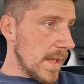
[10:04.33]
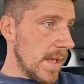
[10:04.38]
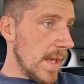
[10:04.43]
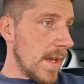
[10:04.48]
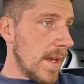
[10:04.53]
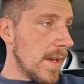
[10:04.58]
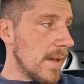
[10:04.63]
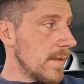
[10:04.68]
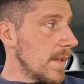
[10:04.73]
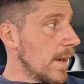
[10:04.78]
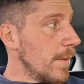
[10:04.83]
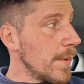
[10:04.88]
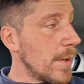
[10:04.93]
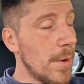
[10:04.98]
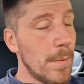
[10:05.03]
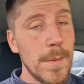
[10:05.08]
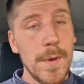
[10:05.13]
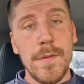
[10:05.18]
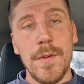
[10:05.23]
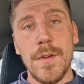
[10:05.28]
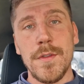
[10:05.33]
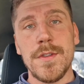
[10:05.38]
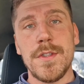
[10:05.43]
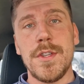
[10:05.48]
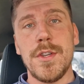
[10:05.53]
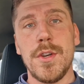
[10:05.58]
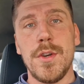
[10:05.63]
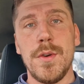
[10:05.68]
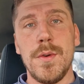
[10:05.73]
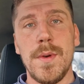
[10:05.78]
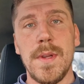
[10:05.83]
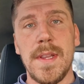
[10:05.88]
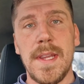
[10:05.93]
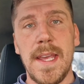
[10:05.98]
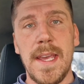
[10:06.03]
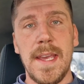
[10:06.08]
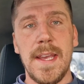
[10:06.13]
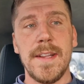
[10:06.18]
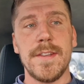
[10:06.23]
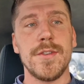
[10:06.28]
yeah, now we've got to move on to
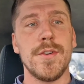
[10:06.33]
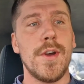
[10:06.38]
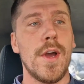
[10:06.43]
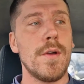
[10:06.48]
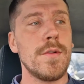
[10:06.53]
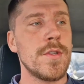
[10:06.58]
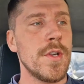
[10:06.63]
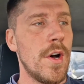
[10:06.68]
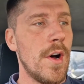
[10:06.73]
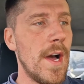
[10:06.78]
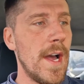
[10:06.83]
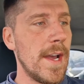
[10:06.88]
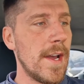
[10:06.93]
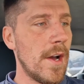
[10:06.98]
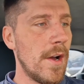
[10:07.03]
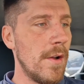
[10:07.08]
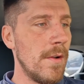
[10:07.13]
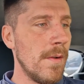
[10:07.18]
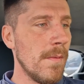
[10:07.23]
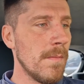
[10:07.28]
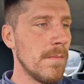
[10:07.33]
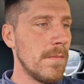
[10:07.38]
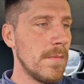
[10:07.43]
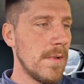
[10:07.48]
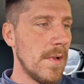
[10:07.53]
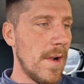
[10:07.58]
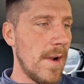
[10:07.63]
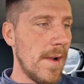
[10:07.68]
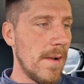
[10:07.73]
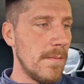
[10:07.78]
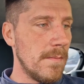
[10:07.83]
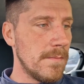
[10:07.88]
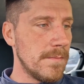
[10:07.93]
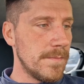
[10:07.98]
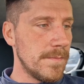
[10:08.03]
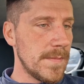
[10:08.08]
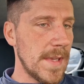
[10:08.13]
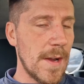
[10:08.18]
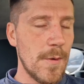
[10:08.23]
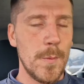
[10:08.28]
the Toyota Aygo.
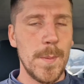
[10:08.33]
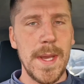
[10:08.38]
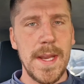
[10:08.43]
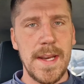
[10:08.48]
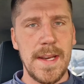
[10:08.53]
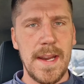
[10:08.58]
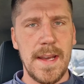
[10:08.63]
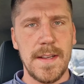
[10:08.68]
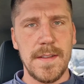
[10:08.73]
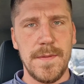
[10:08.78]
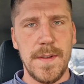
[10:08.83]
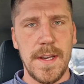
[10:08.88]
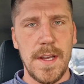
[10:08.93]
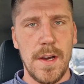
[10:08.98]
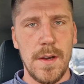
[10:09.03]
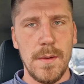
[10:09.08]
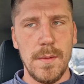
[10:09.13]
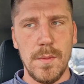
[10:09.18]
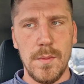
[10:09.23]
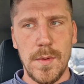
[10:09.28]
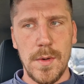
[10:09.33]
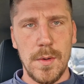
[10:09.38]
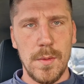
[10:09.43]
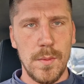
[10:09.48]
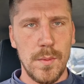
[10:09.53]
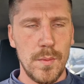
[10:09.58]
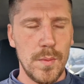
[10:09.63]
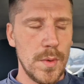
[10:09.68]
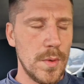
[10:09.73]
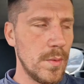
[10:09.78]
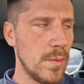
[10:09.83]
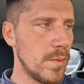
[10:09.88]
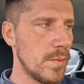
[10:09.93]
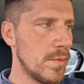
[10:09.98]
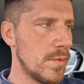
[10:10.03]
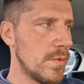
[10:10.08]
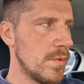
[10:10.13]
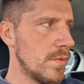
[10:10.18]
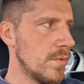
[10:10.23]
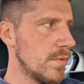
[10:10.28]
That will be in the next video. We'll
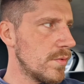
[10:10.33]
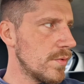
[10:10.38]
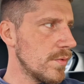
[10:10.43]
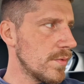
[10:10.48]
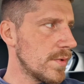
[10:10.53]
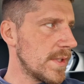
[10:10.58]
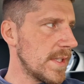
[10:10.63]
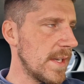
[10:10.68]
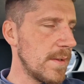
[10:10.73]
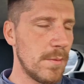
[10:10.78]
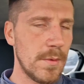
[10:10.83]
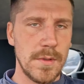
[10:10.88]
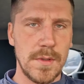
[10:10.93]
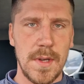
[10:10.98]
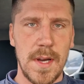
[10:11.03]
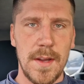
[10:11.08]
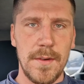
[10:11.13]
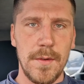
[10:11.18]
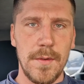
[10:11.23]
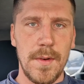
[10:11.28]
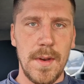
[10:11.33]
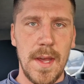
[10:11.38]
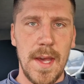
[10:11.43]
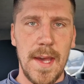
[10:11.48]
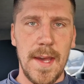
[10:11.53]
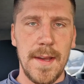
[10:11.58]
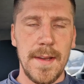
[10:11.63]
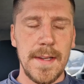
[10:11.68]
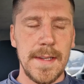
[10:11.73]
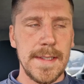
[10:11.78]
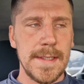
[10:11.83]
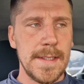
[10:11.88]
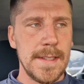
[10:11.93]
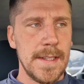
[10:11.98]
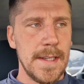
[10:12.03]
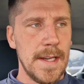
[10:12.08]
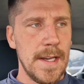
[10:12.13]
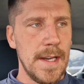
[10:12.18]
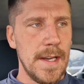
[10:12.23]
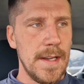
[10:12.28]
sort of see what's going on there.
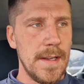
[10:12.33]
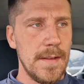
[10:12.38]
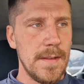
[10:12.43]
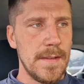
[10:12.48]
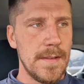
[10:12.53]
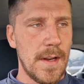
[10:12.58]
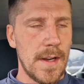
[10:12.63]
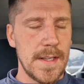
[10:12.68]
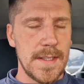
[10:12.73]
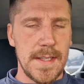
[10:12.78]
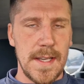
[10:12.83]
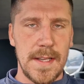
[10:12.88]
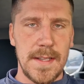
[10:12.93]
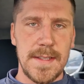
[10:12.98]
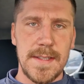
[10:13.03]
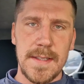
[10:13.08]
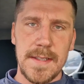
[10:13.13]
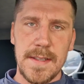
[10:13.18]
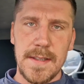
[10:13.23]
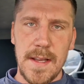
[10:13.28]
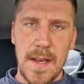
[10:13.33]
Like I said,